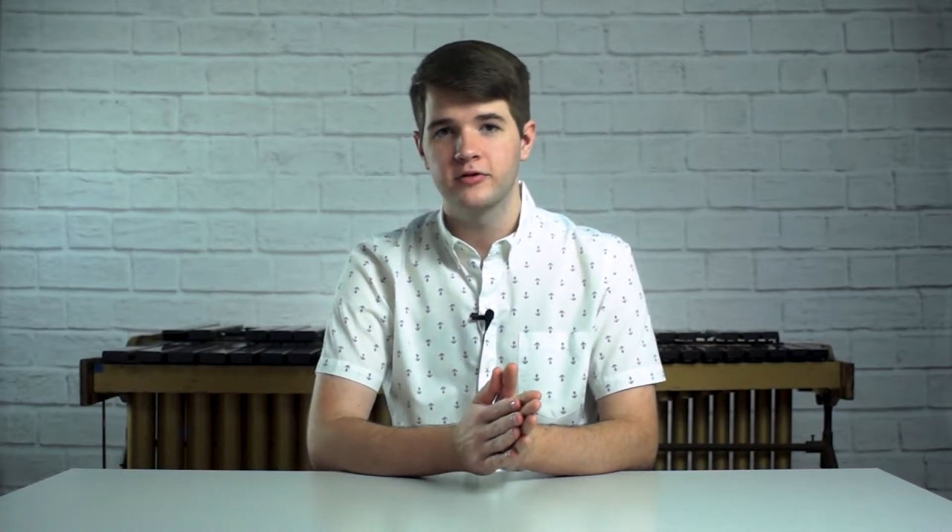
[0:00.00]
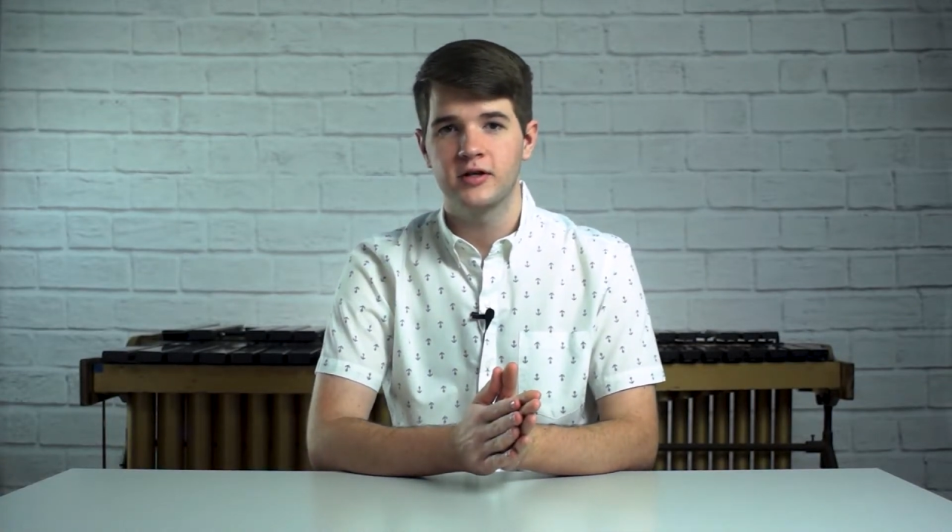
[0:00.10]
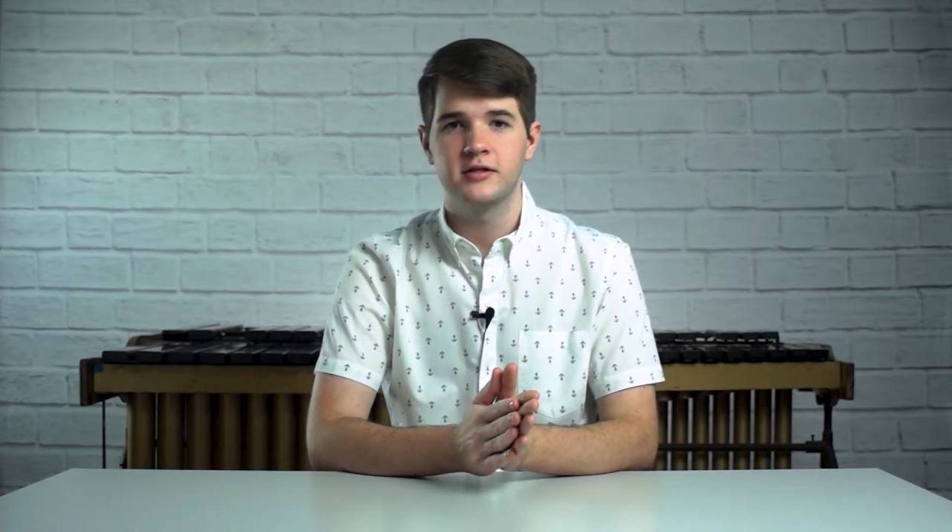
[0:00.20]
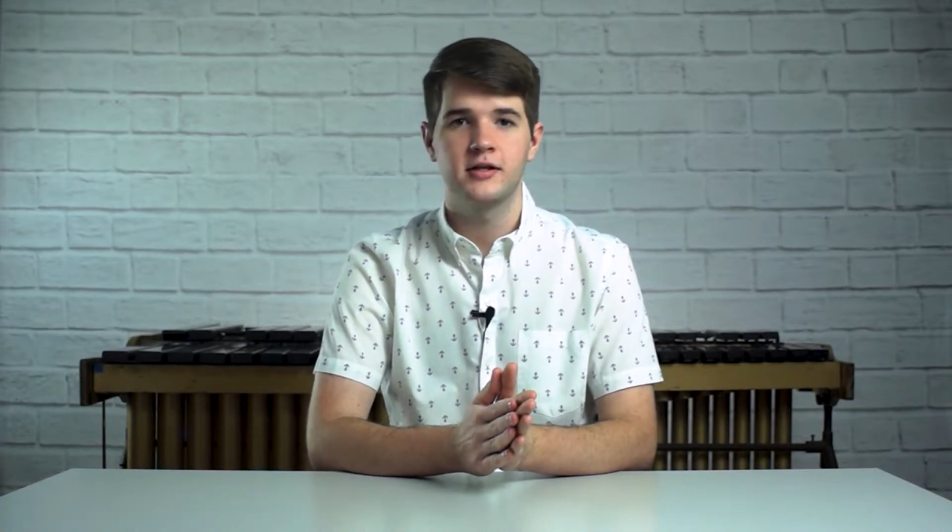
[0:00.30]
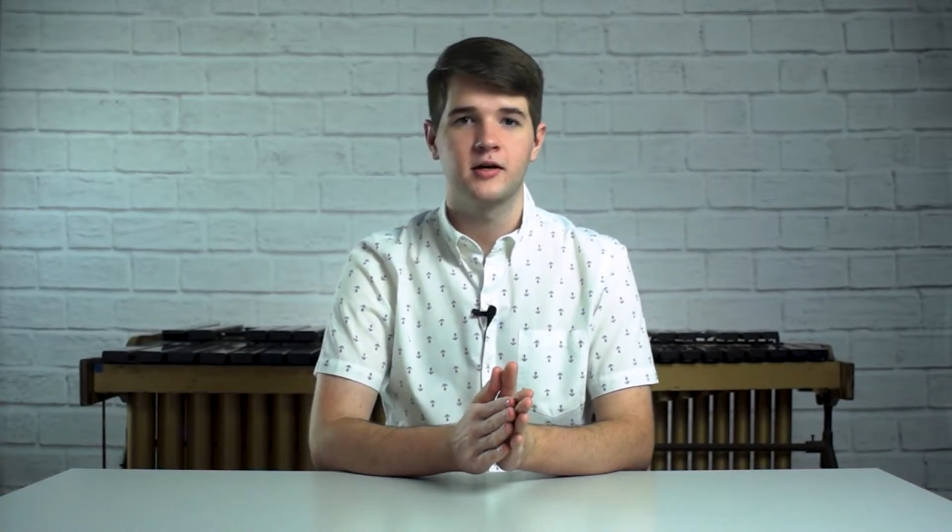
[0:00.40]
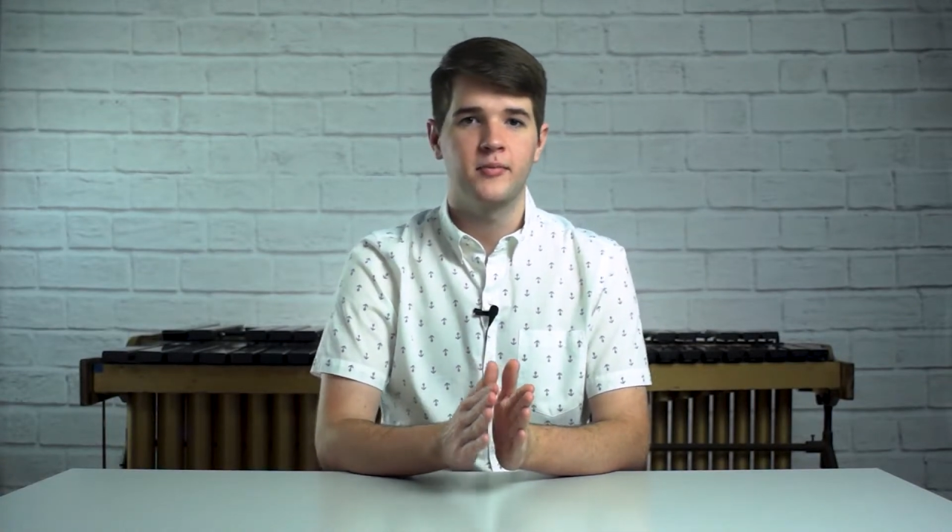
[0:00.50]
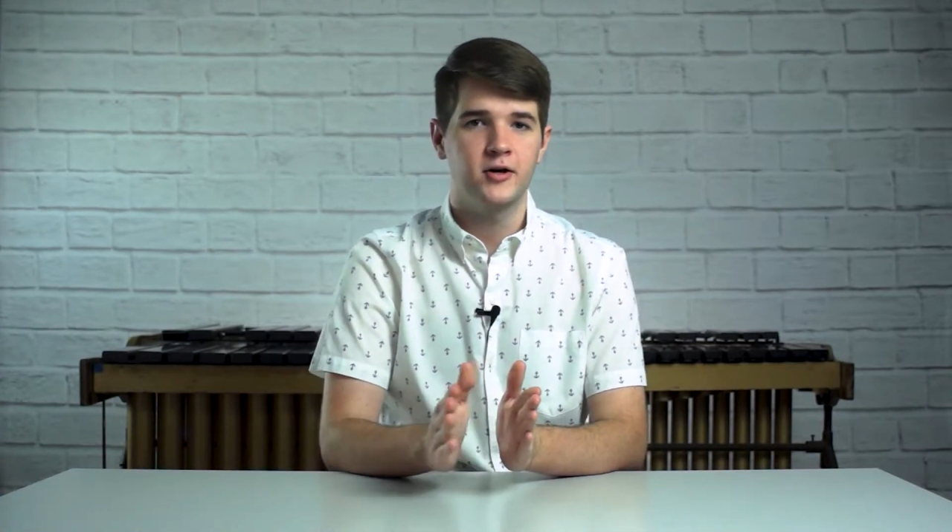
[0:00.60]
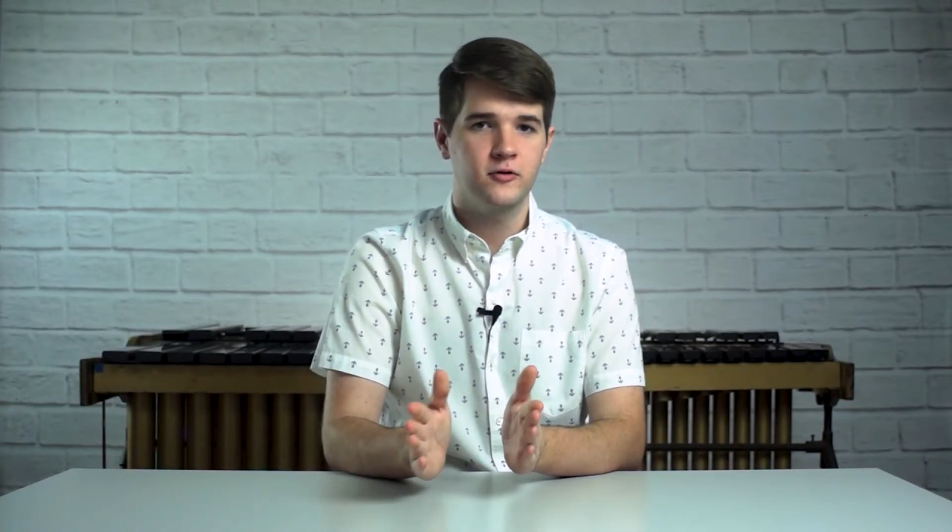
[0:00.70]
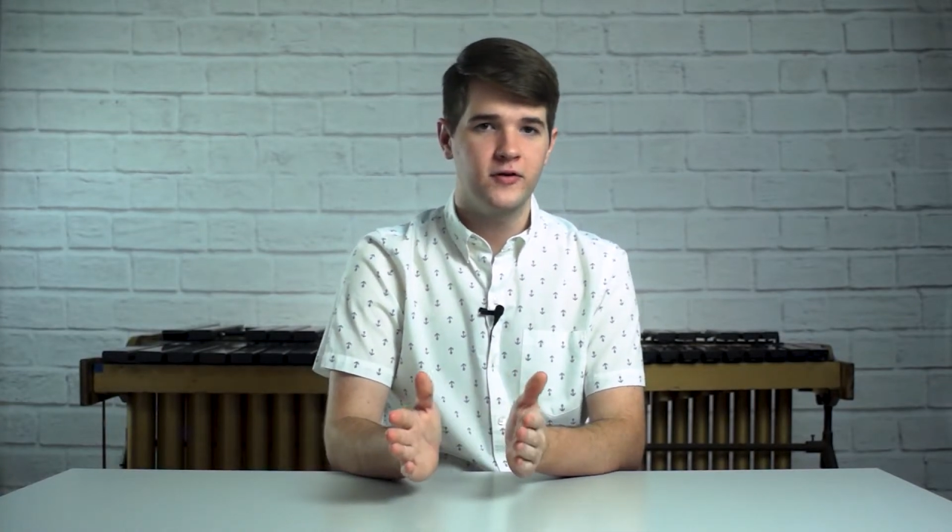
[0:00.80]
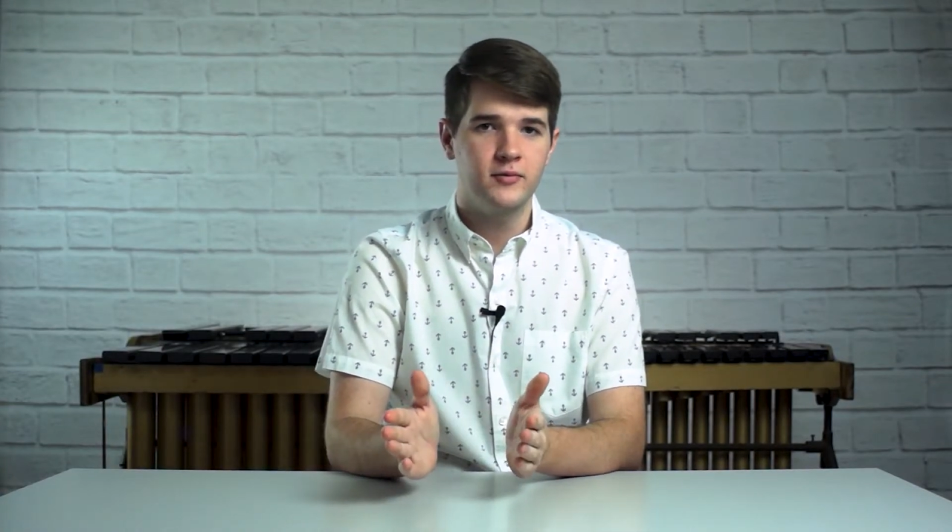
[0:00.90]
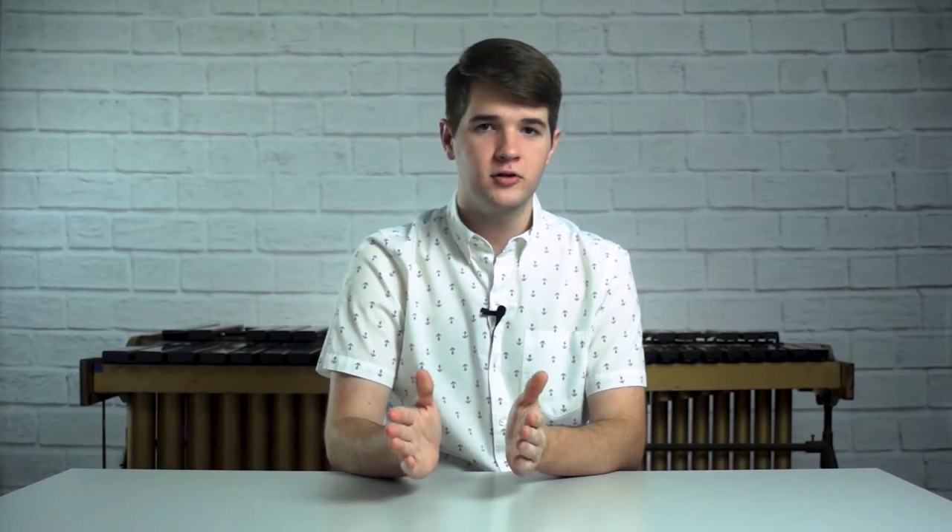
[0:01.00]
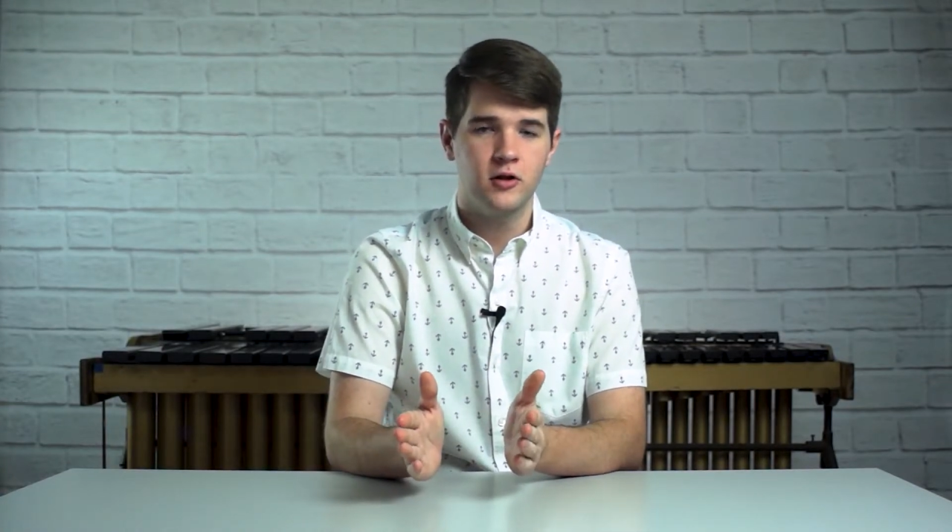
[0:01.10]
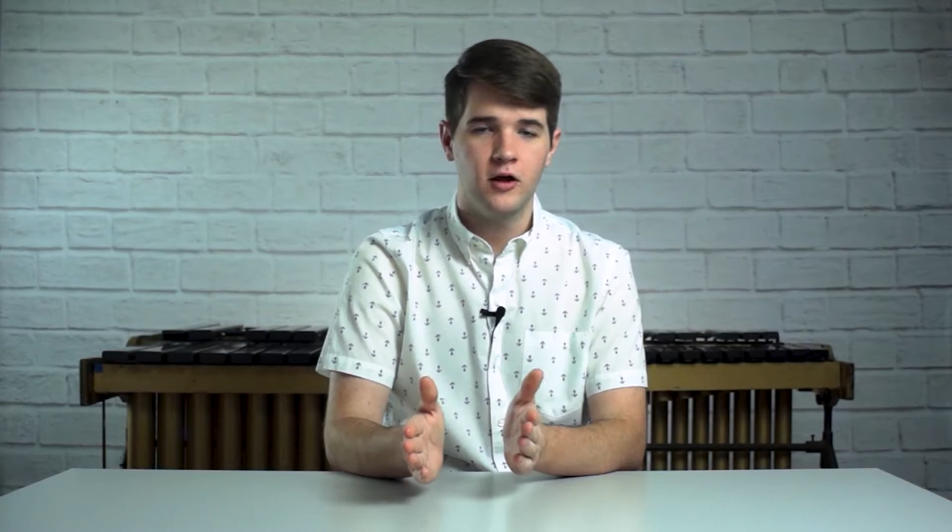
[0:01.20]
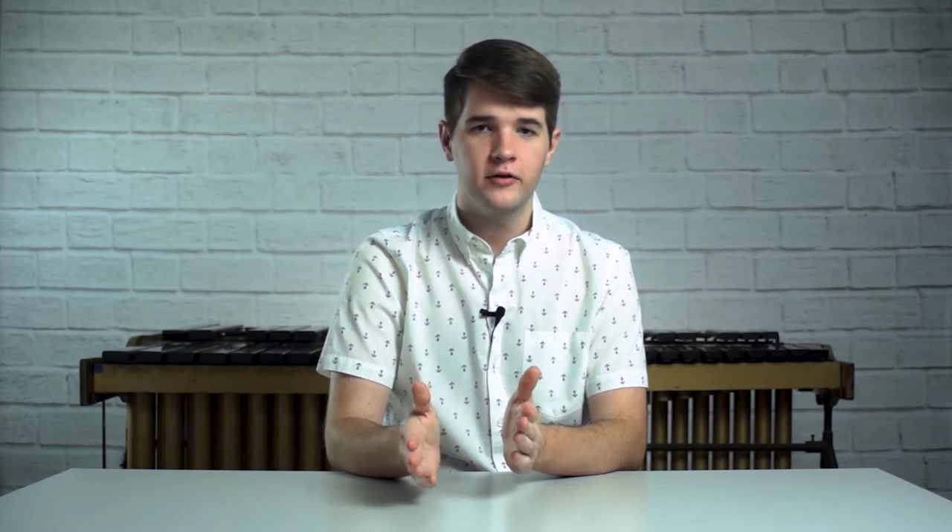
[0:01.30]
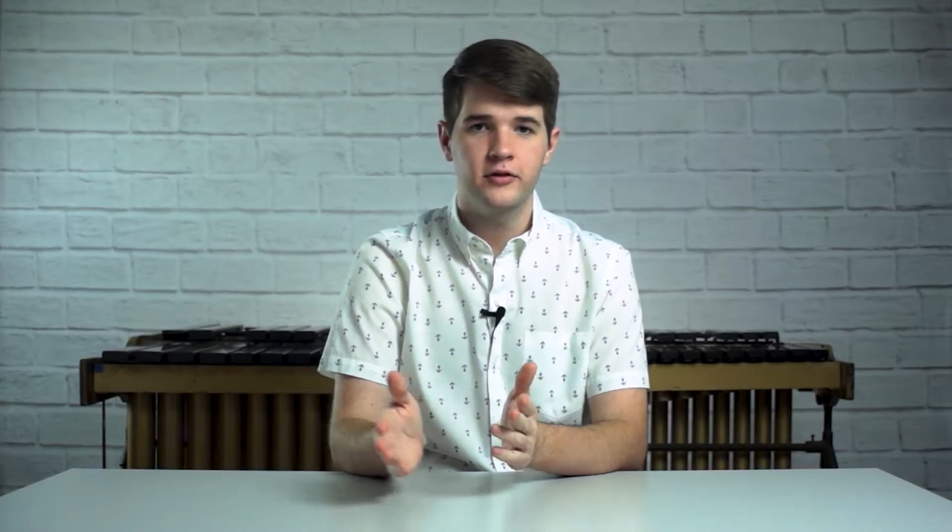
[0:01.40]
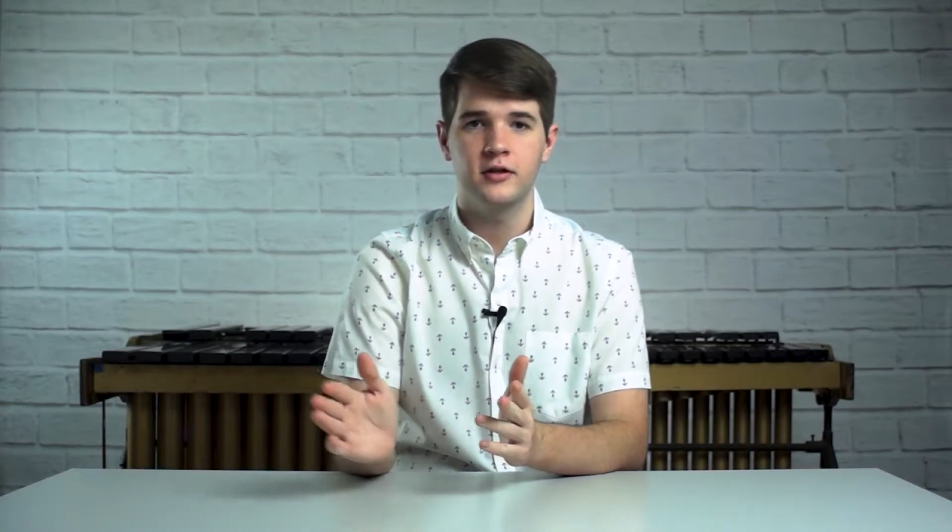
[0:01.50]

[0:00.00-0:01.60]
try to take a microfiber cloth